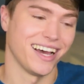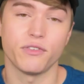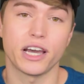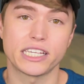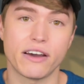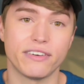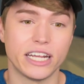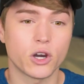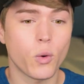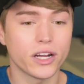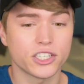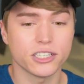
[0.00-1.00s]
If you guys have any
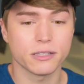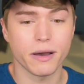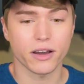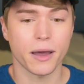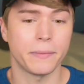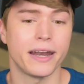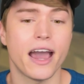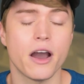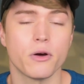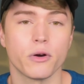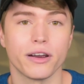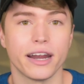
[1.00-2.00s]
questions about coming
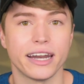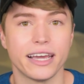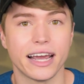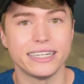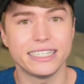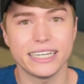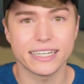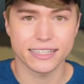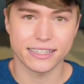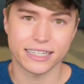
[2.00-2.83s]
out or any ideas,